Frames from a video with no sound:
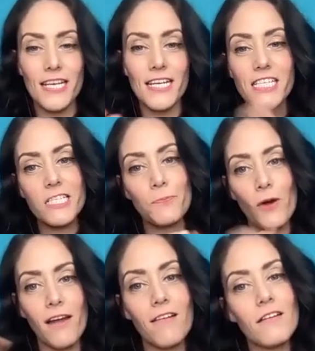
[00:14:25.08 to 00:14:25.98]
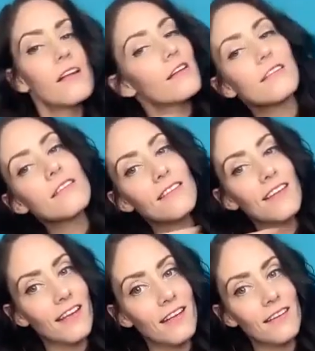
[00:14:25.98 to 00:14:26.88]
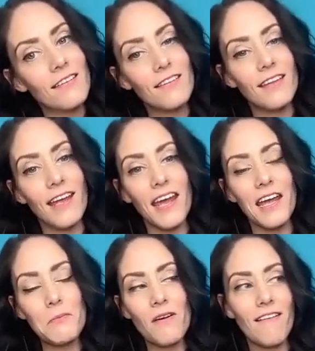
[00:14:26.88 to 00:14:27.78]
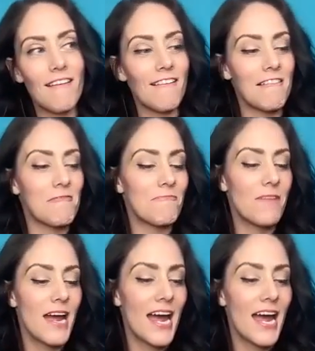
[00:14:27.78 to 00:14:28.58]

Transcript: so, like you, you know. sprinkled in the game. Um,